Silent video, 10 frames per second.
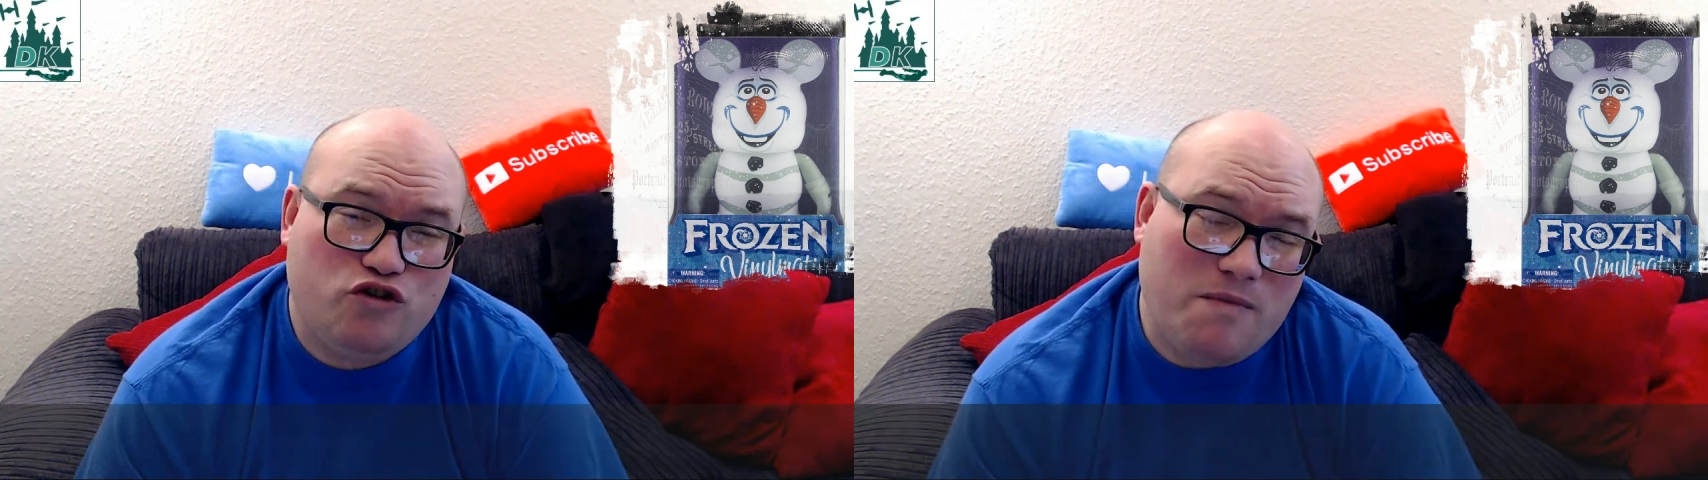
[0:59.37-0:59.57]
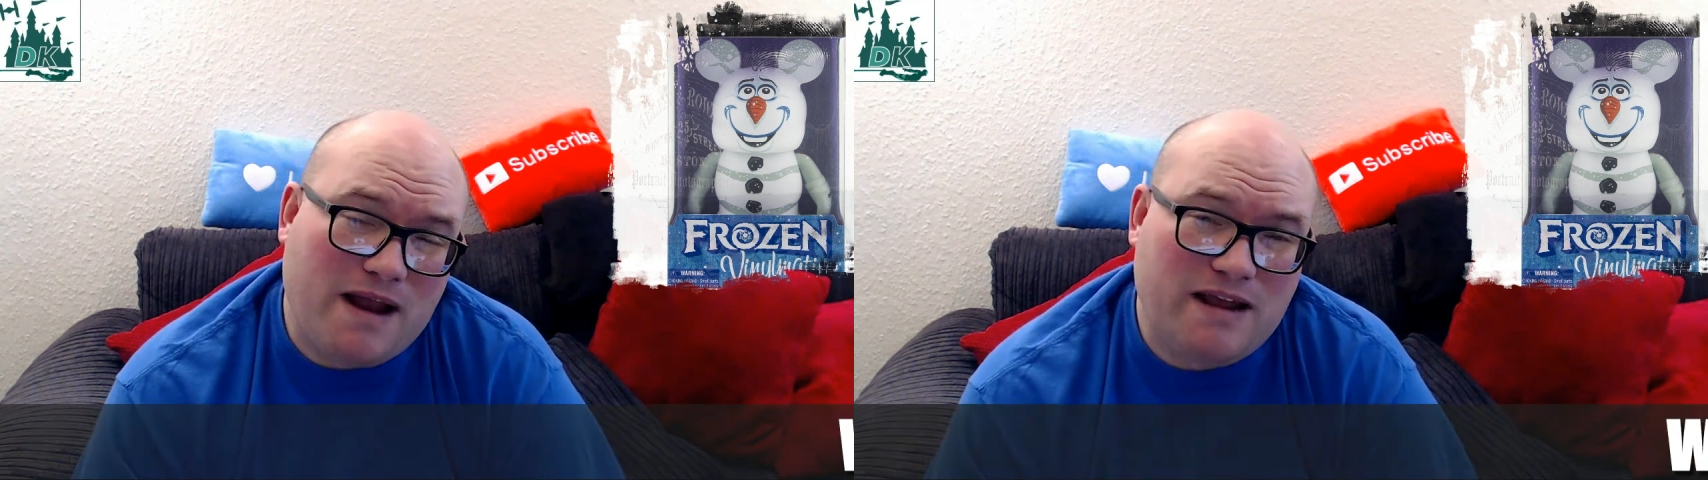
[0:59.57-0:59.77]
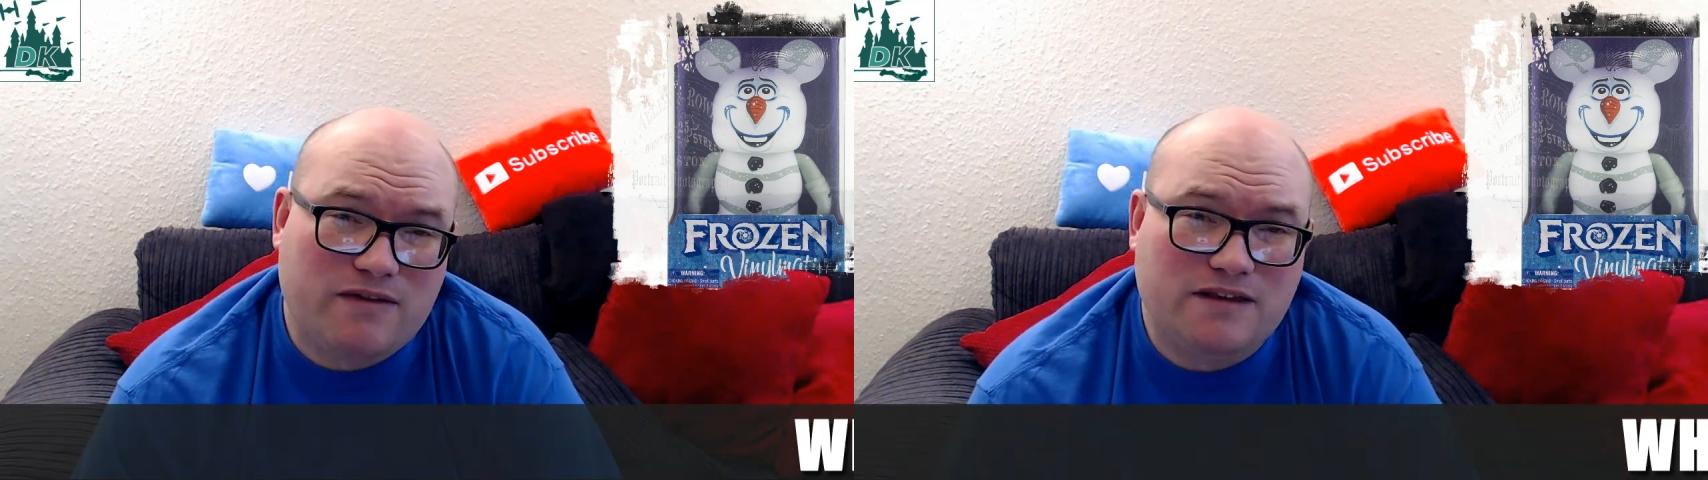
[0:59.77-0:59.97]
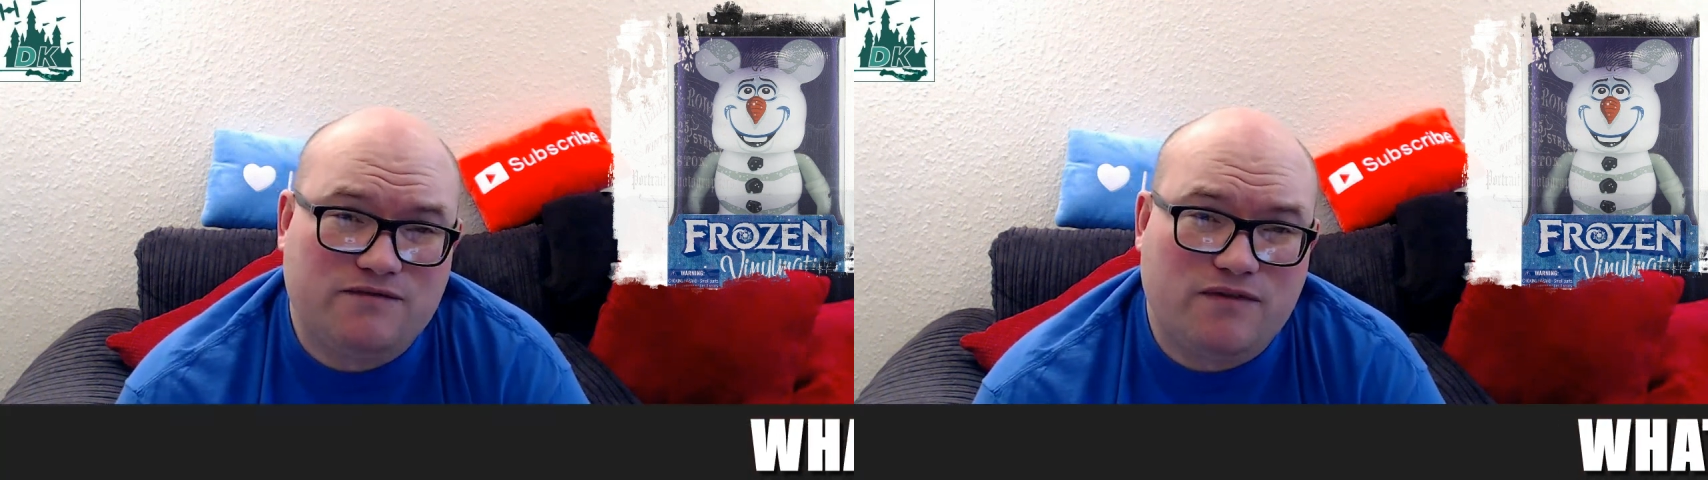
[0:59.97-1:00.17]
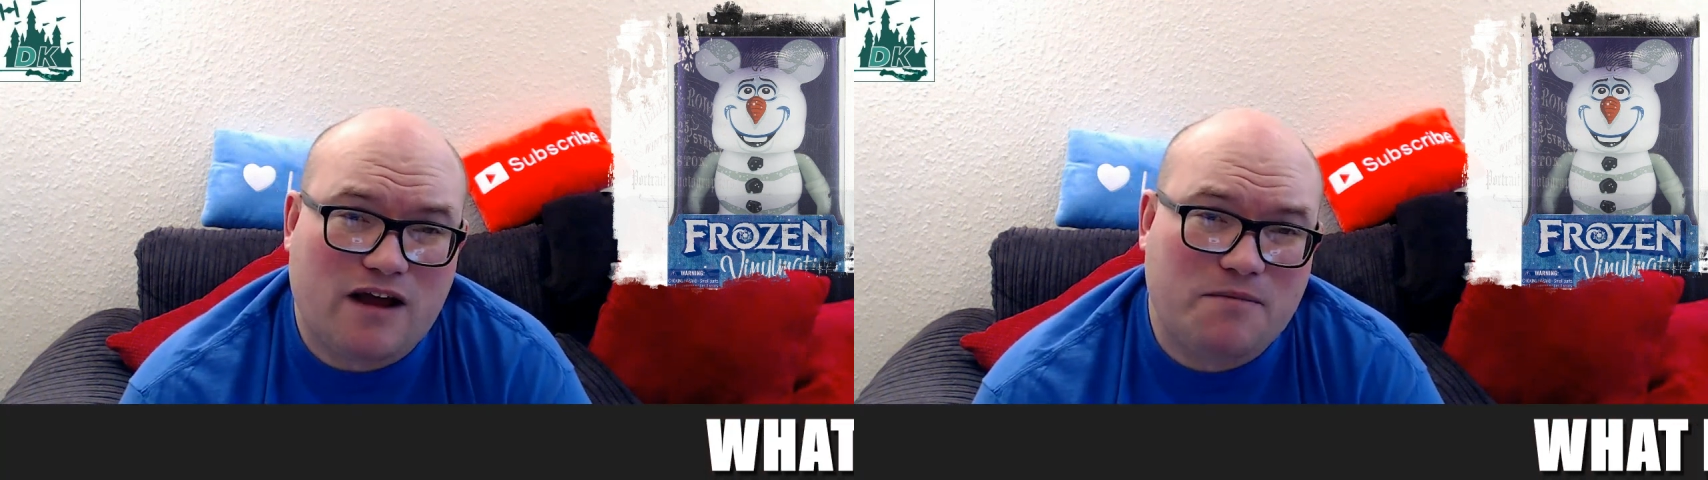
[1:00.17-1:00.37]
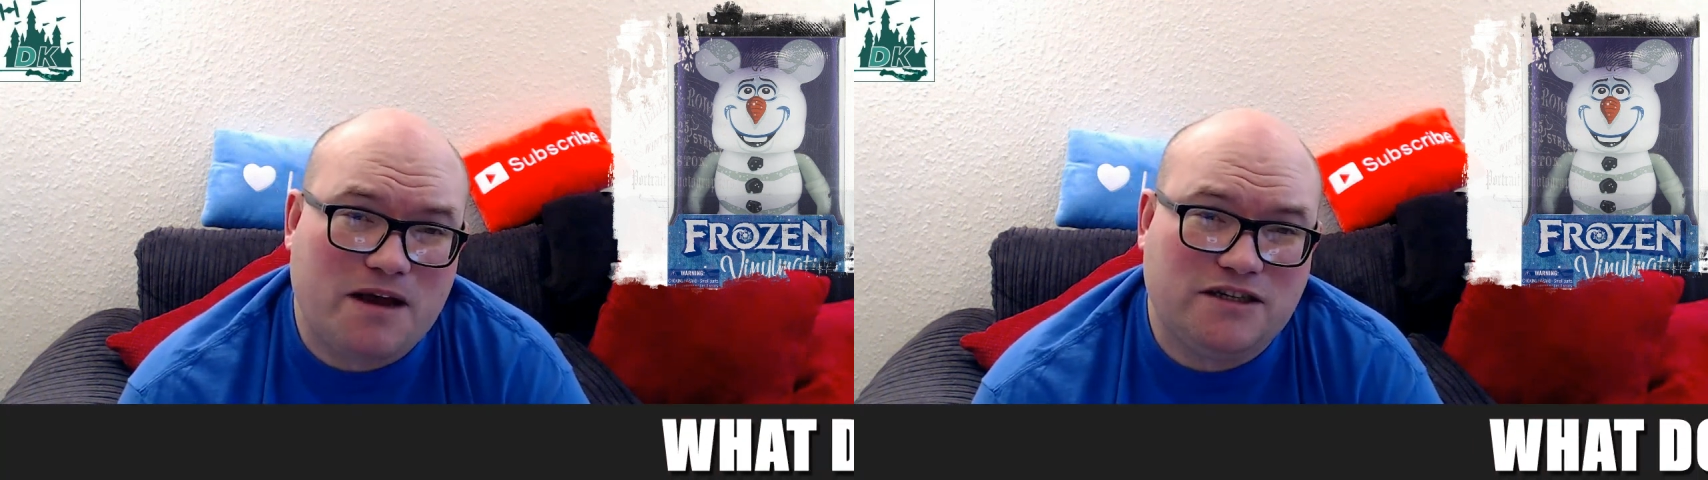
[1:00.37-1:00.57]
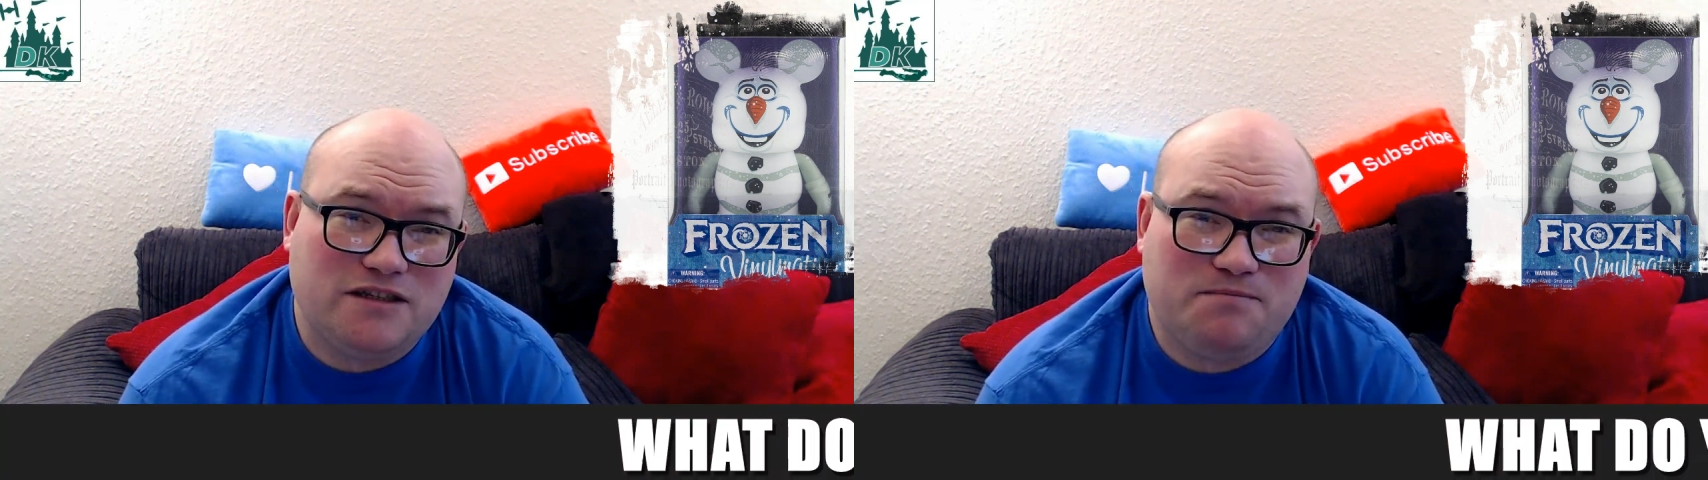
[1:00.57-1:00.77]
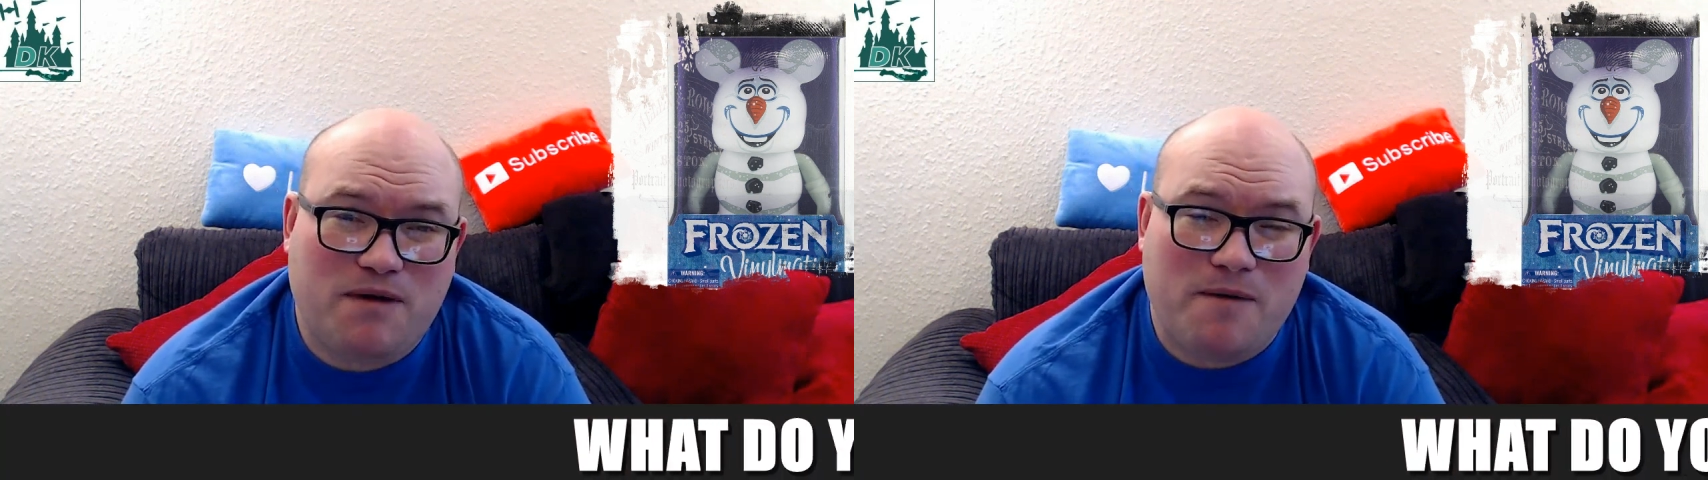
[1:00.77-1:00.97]
many of these Vinylmations,
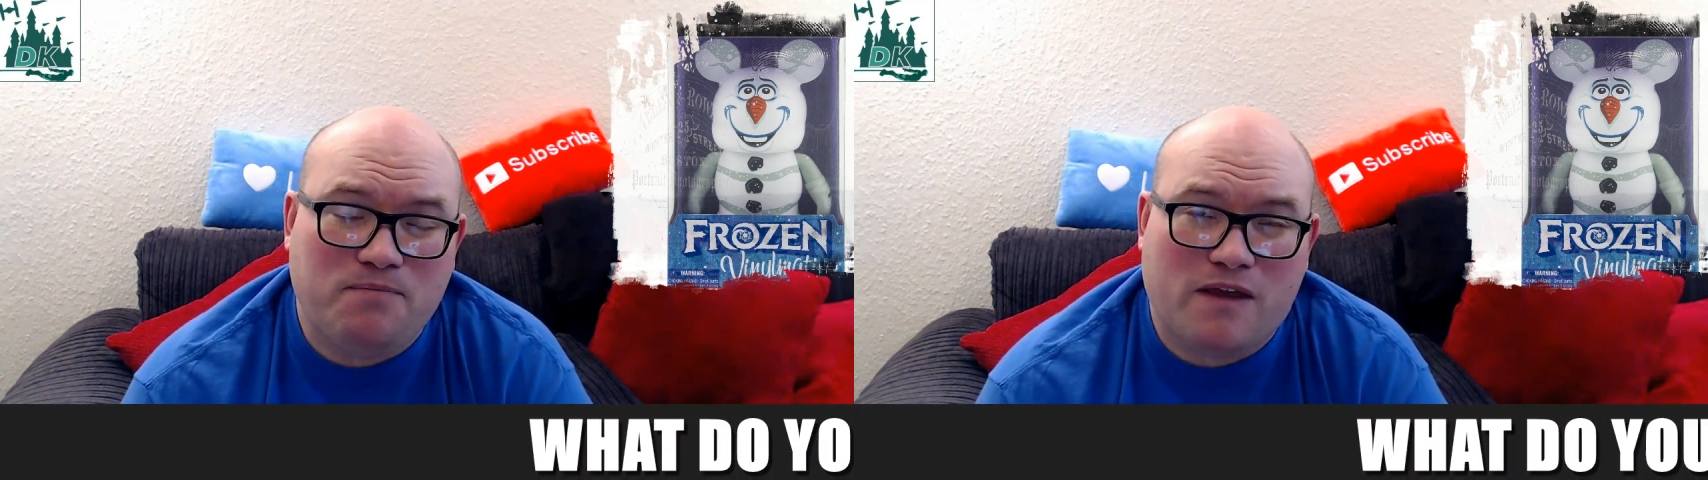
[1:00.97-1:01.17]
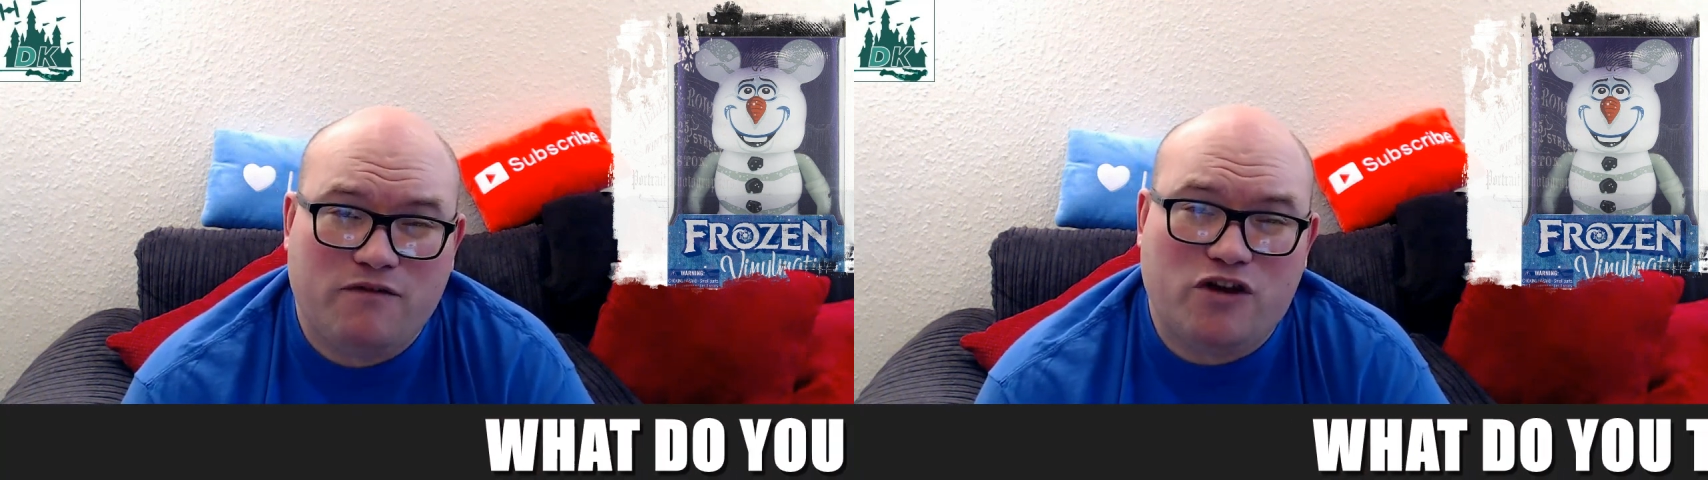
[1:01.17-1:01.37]
but if you're going